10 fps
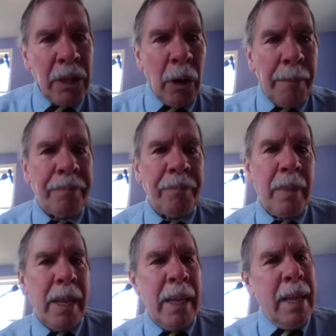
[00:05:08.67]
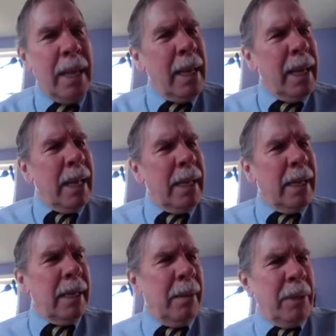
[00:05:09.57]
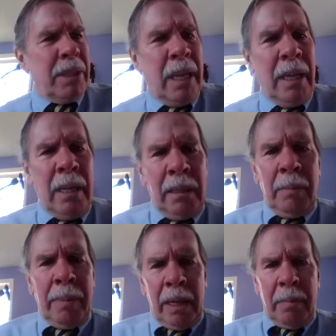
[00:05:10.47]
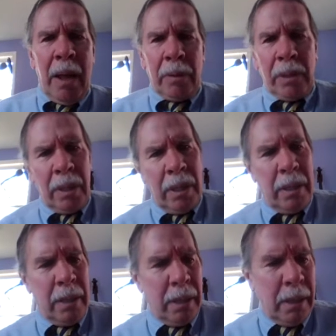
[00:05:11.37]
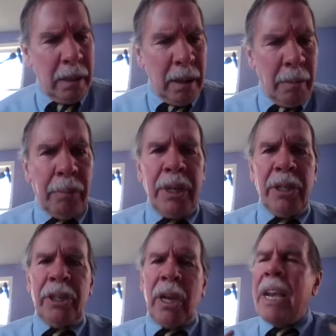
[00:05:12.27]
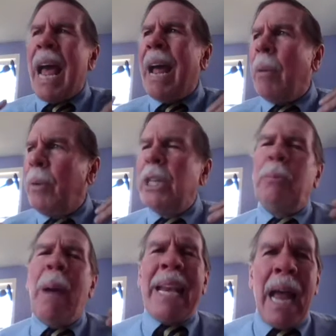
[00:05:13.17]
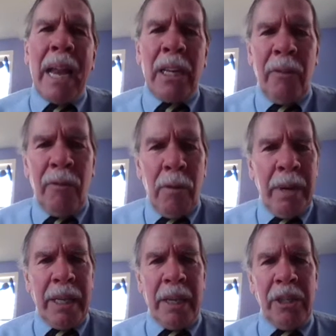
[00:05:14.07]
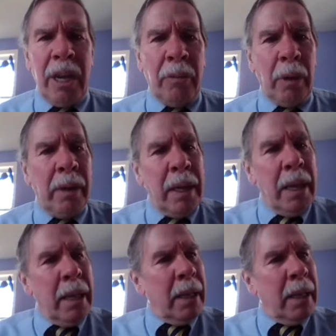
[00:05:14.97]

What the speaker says: So, let me say a little bit about a breach by nonconformity in general.